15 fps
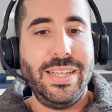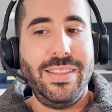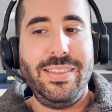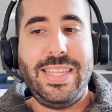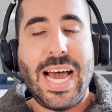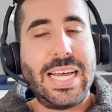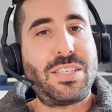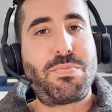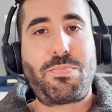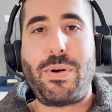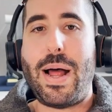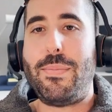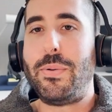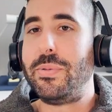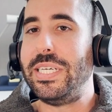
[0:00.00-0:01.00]
That's
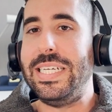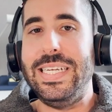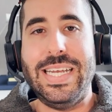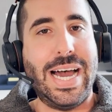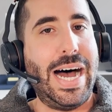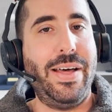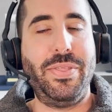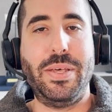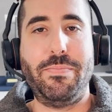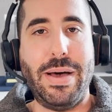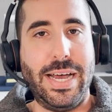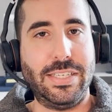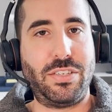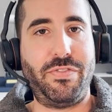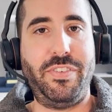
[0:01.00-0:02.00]
probably not the
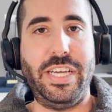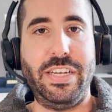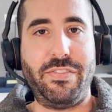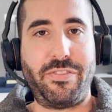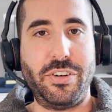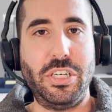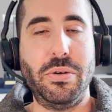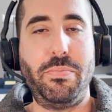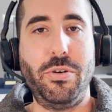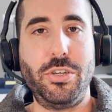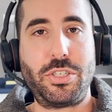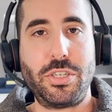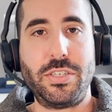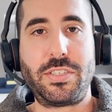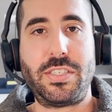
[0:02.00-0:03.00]
best fit for your
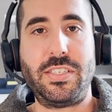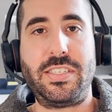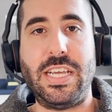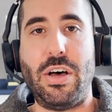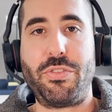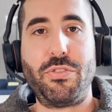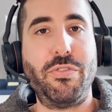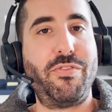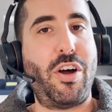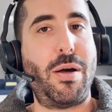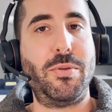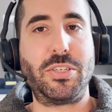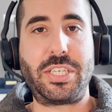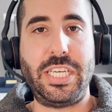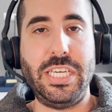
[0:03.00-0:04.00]
bushels to sell through
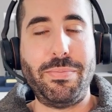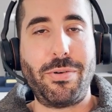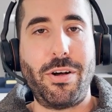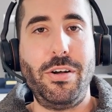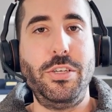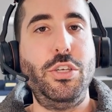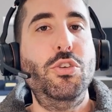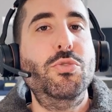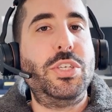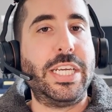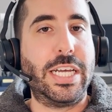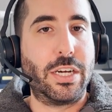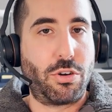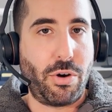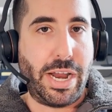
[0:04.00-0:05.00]
Farmer's Keeper
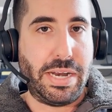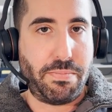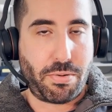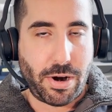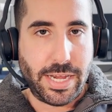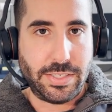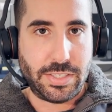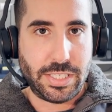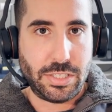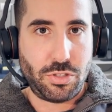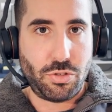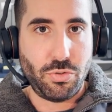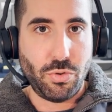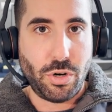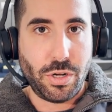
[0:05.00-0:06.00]
using a grain pricing
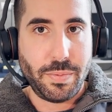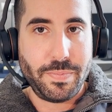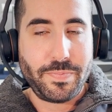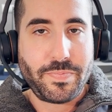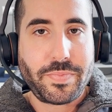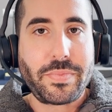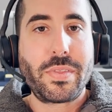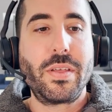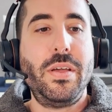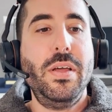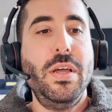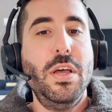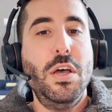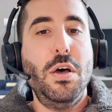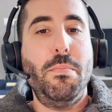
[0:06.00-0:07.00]
tool.
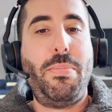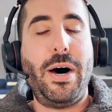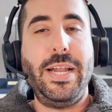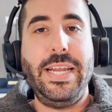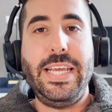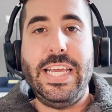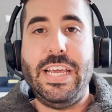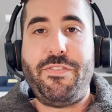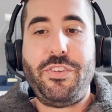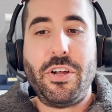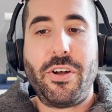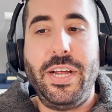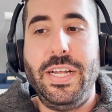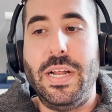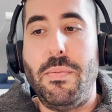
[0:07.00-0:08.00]
But if
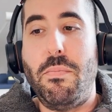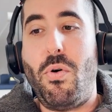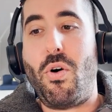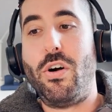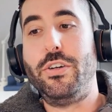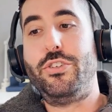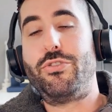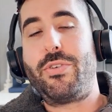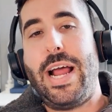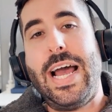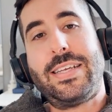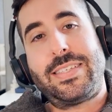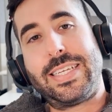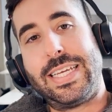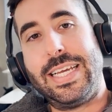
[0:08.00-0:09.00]
you're in a more
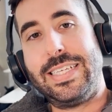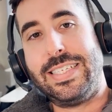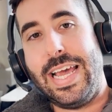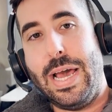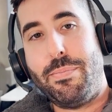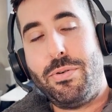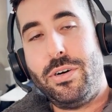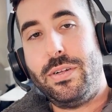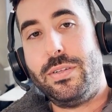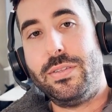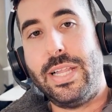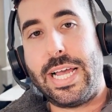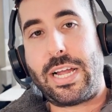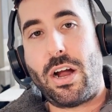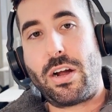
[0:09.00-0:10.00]
drastic example,
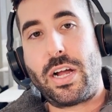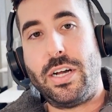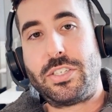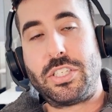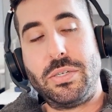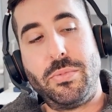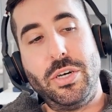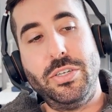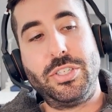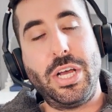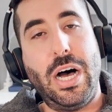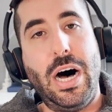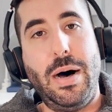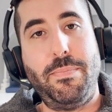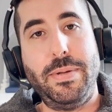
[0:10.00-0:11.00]
like our customers
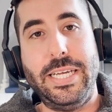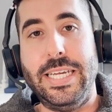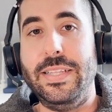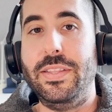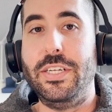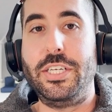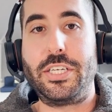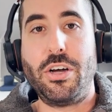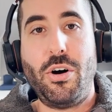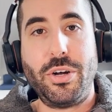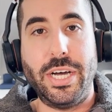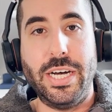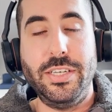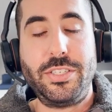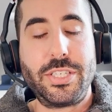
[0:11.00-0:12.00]
up in the
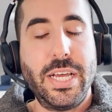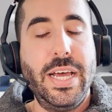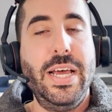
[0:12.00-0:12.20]
Dakotas,